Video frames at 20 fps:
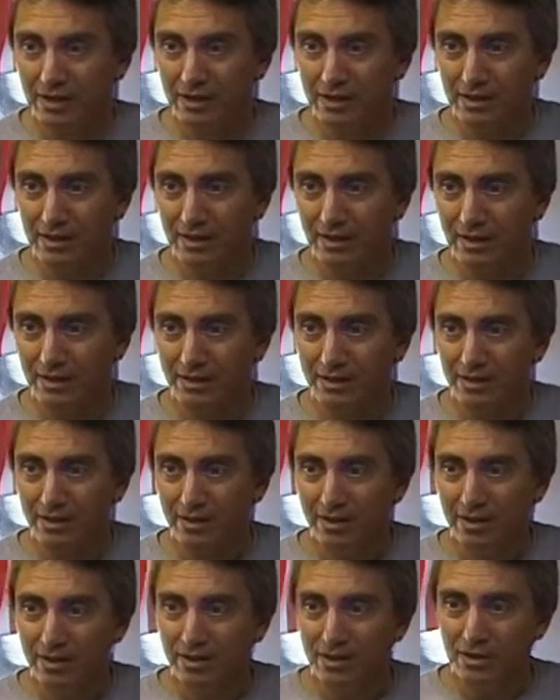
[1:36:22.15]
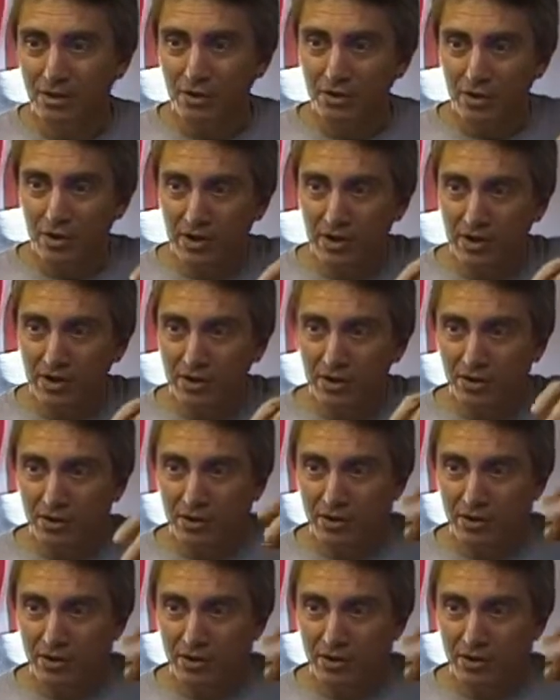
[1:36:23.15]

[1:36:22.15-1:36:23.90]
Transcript: Oh, no, no, none of that stuff for a, me, baby.